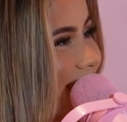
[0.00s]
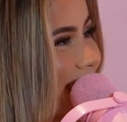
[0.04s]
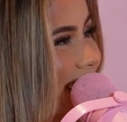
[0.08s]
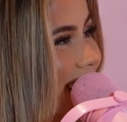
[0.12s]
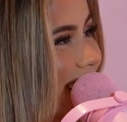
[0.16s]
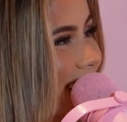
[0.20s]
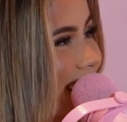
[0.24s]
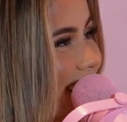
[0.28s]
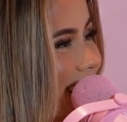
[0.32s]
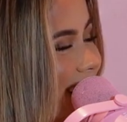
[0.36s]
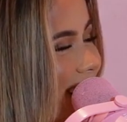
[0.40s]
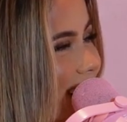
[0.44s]

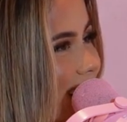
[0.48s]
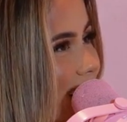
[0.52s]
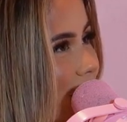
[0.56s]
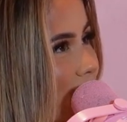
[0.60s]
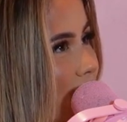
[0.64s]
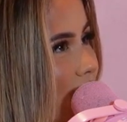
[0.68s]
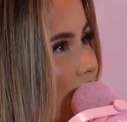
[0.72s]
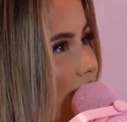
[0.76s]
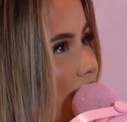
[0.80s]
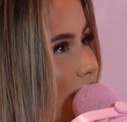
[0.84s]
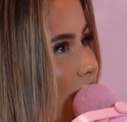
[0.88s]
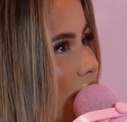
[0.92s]
Yeah. I
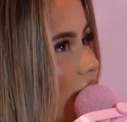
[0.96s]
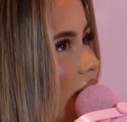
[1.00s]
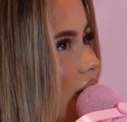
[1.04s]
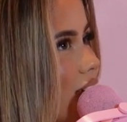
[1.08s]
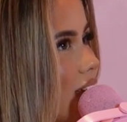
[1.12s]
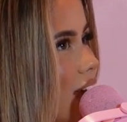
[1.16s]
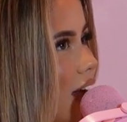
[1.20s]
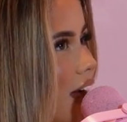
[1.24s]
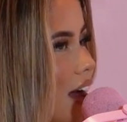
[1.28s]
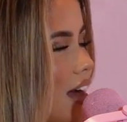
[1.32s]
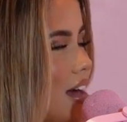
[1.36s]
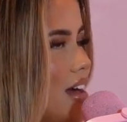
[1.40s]
don't know. I feel like,
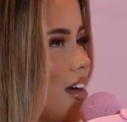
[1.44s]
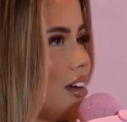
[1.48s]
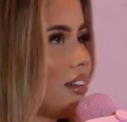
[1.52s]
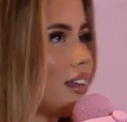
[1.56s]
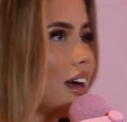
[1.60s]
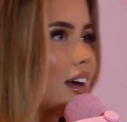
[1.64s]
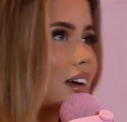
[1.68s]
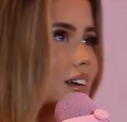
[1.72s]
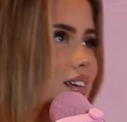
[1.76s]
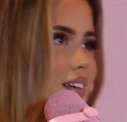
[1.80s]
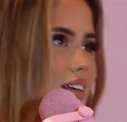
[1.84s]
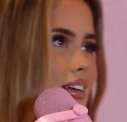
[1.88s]
I hear
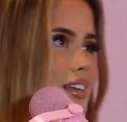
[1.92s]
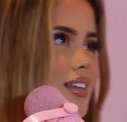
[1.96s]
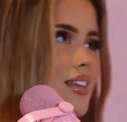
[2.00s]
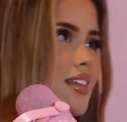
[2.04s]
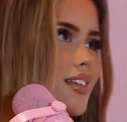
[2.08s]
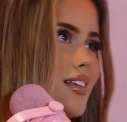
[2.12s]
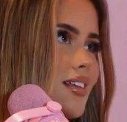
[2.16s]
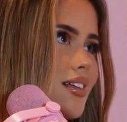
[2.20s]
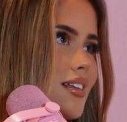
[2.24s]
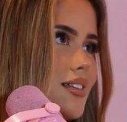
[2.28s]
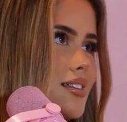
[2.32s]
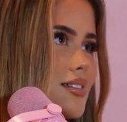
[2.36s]
like
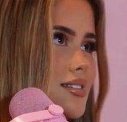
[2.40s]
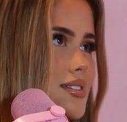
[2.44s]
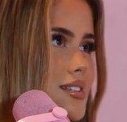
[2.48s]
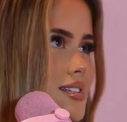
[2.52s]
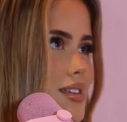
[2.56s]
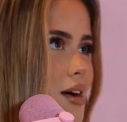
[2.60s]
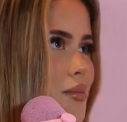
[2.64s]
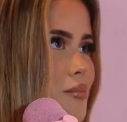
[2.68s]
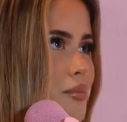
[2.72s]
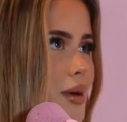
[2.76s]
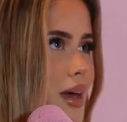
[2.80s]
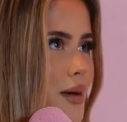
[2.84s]

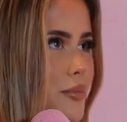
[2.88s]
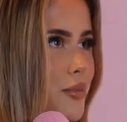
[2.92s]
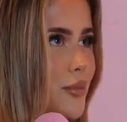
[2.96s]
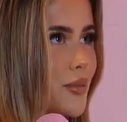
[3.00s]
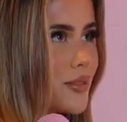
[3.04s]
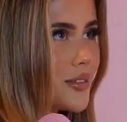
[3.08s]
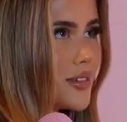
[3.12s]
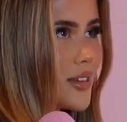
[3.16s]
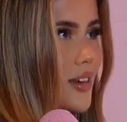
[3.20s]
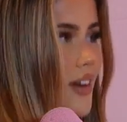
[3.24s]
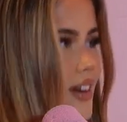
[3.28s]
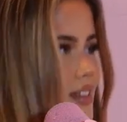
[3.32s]
some people,
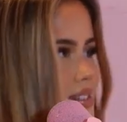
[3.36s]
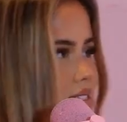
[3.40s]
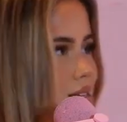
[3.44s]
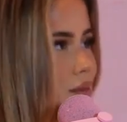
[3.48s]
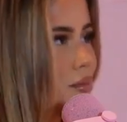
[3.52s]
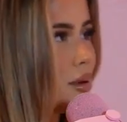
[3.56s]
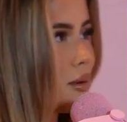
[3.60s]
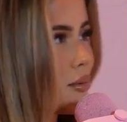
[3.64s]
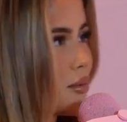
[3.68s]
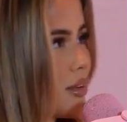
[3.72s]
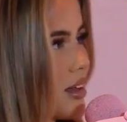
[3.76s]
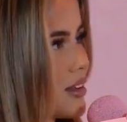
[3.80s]
you know how some
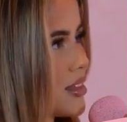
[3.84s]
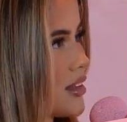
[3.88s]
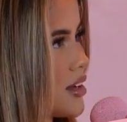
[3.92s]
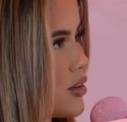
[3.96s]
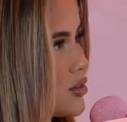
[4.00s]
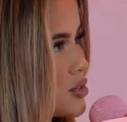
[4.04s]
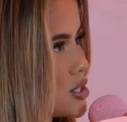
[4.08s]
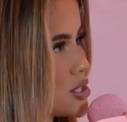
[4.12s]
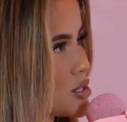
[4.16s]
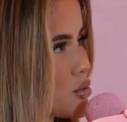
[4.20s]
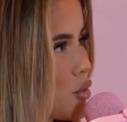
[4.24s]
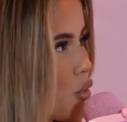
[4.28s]
people like they're
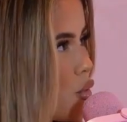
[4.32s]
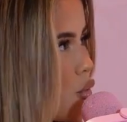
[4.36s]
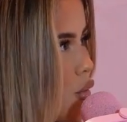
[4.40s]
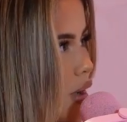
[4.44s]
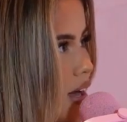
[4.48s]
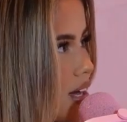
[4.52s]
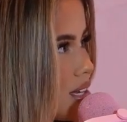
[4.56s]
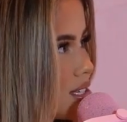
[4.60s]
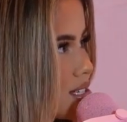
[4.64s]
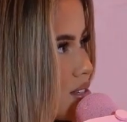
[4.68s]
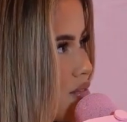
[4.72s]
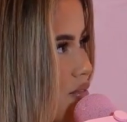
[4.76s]
just
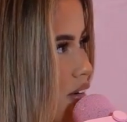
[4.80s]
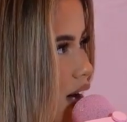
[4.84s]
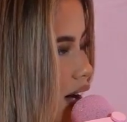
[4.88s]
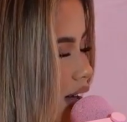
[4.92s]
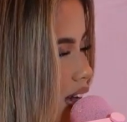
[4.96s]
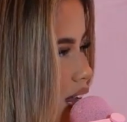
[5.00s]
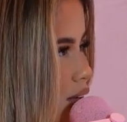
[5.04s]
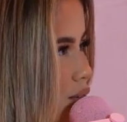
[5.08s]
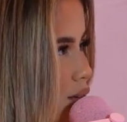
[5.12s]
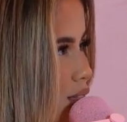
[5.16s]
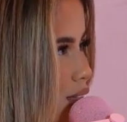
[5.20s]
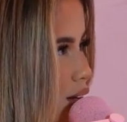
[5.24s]
always
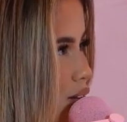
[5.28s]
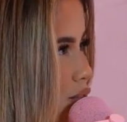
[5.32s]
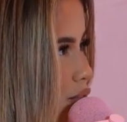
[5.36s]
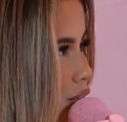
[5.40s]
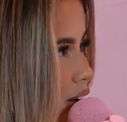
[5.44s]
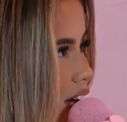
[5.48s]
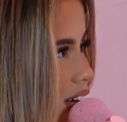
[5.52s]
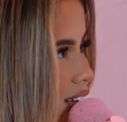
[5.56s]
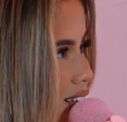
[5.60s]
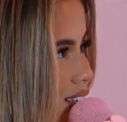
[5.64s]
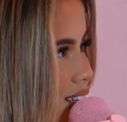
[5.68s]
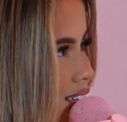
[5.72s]
fighting with their
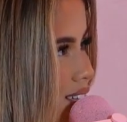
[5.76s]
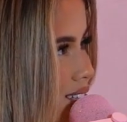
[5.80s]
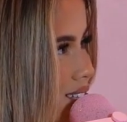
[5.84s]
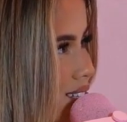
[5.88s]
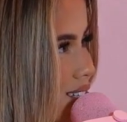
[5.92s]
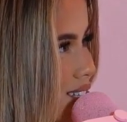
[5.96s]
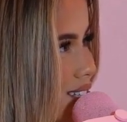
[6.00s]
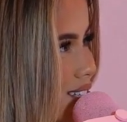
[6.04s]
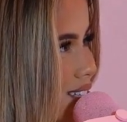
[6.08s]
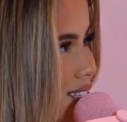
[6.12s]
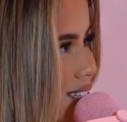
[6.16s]
friends?